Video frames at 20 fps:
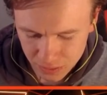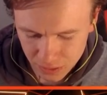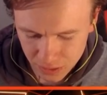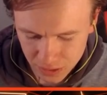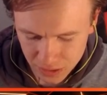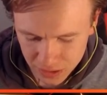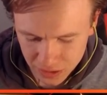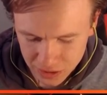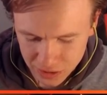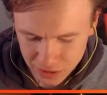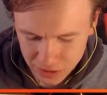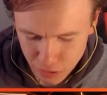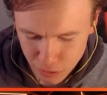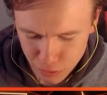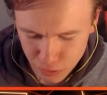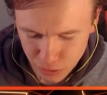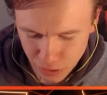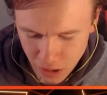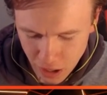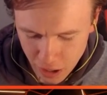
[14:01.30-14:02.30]
Oh, it's so
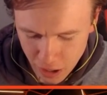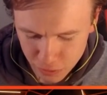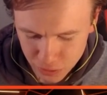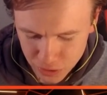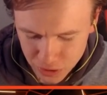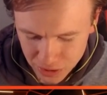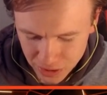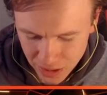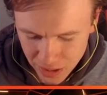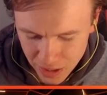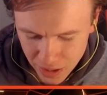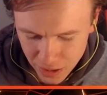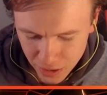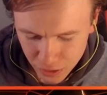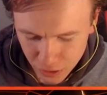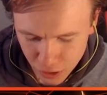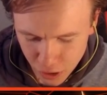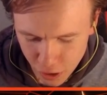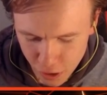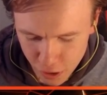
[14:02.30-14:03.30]
close!
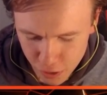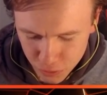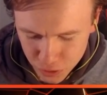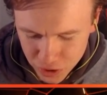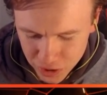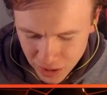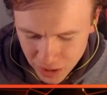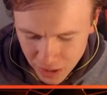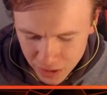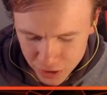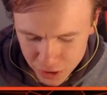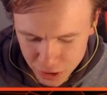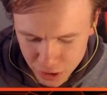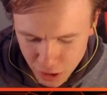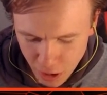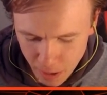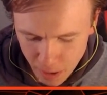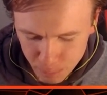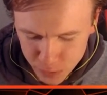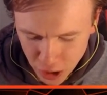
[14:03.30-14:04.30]
Ludes,
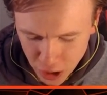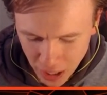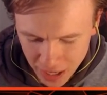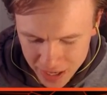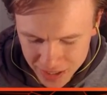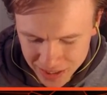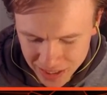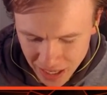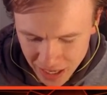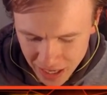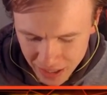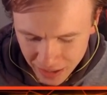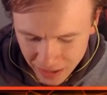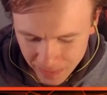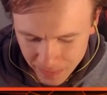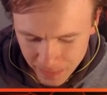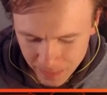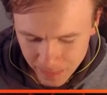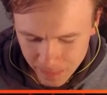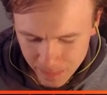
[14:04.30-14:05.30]
stop
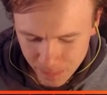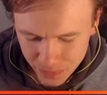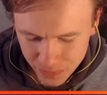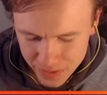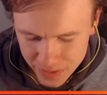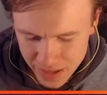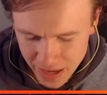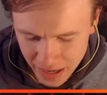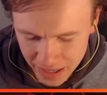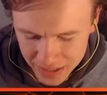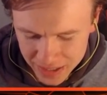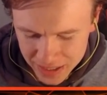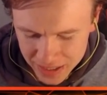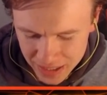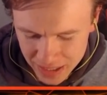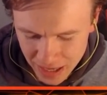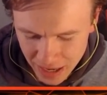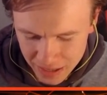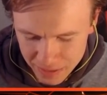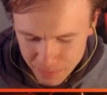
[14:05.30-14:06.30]
chasing!
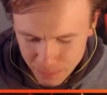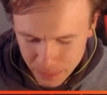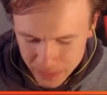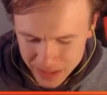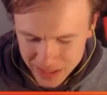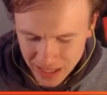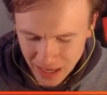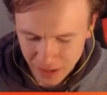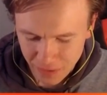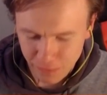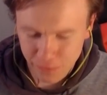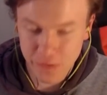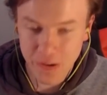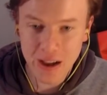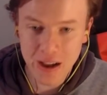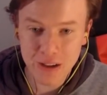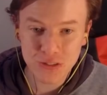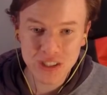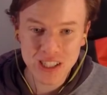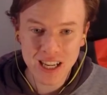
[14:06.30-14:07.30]
99%,
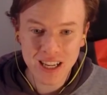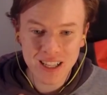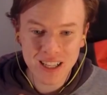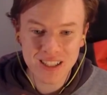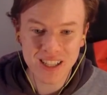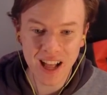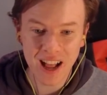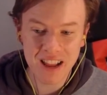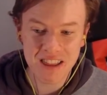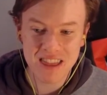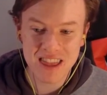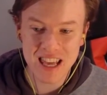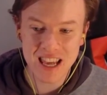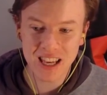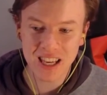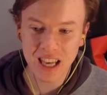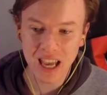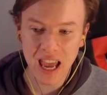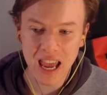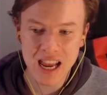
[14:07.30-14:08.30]
5 seconds. I
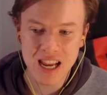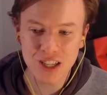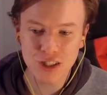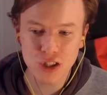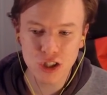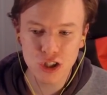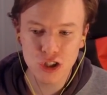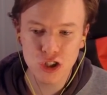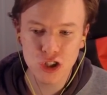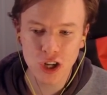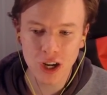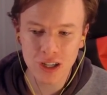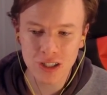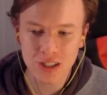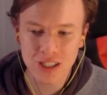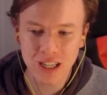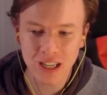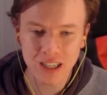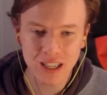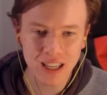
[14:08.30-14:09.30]
think he's
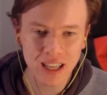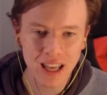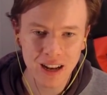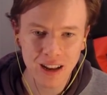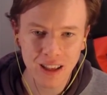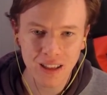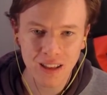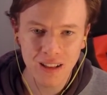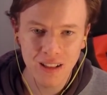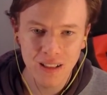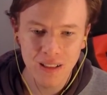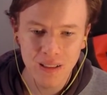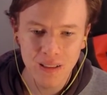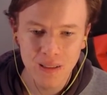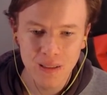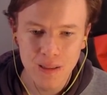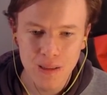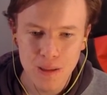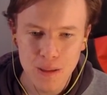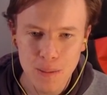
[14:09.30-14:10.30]
just gonna get it.
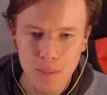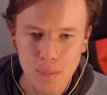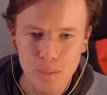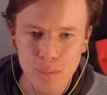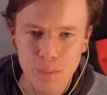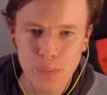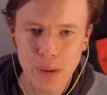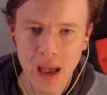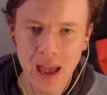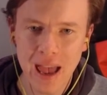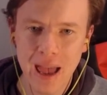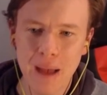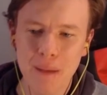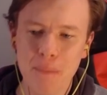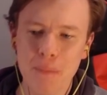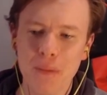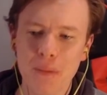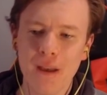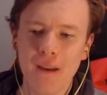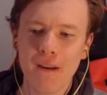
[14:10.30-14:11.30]

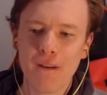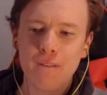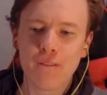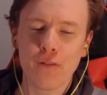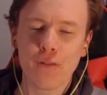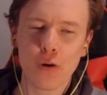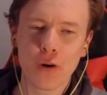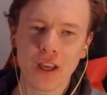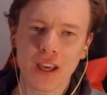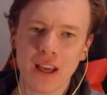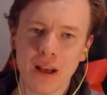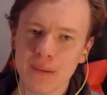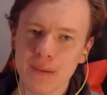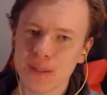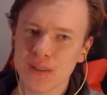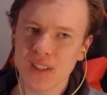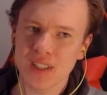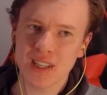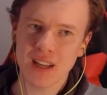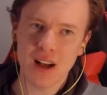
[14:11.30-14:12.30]
Bam. 40
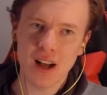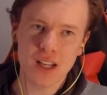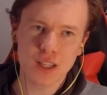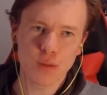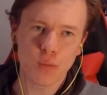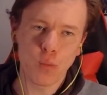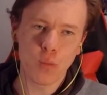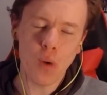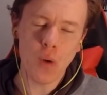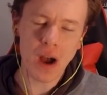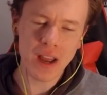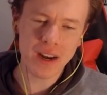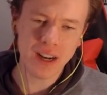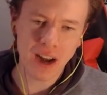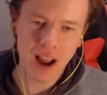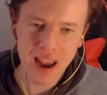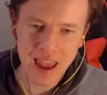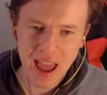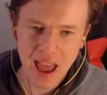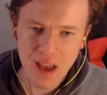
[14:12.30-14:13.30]
cups for stars. Why
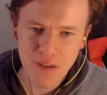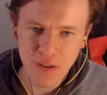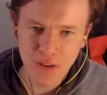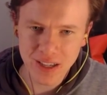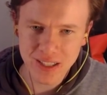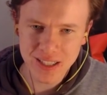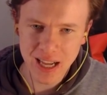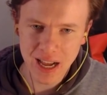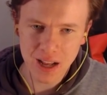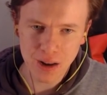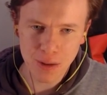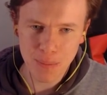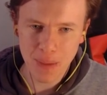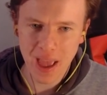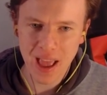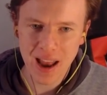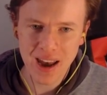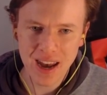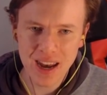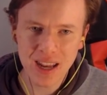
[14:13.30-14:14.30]
did I ever doubt him?
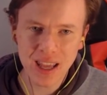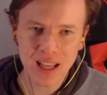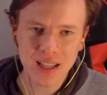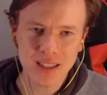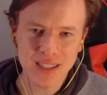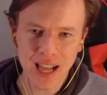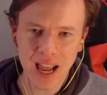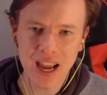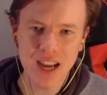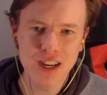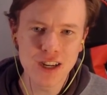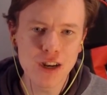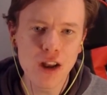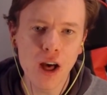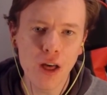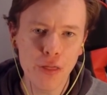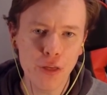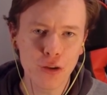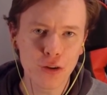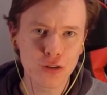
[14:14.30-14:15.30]
And he gets
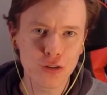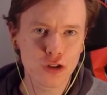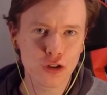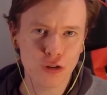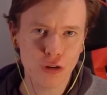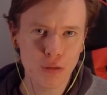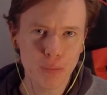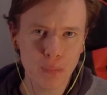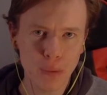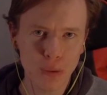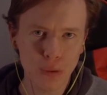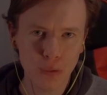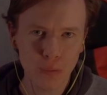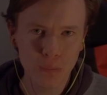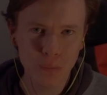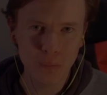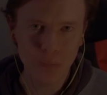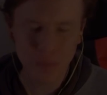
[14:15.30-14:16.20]
another triple